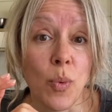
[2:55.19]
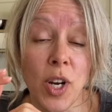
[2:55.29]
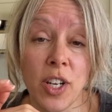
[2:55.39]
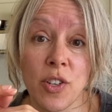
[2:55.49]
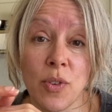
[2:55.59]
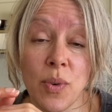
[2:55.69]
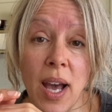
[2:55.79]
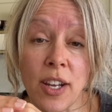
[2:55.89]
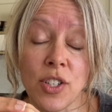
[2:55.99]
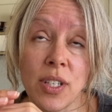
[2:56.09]
We're going to
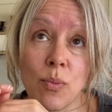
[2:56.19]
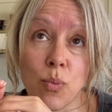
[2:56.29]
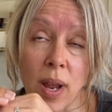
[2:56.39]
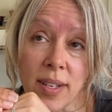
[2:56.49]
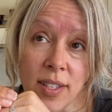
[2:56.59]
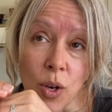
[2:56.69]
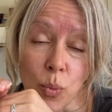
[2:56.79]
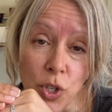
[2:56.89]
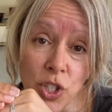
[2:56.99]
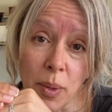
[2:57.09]
actually rent a
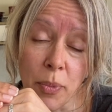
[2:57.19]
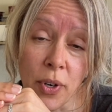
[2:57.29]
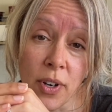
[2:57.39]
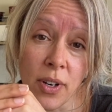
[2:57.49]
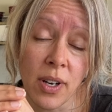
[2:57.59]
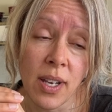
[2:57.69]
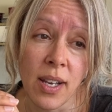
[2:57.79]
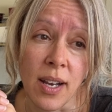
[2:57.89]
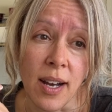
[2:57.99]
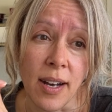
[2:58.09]
wood chipper
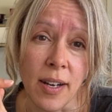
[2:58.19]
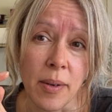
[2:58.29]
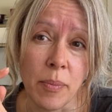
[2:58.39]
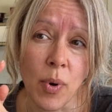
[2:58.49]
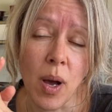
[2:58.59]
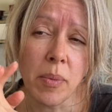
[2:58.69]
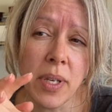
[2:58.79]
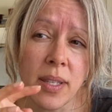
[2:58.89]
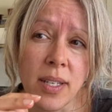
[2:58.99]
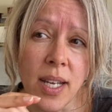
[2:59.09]

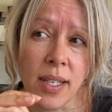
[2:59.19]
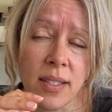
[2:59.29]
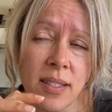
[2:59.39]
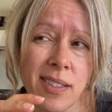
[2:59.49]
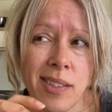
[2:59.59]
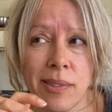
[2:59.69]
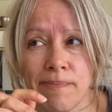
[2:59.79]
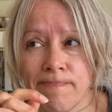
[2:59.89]
probably in the next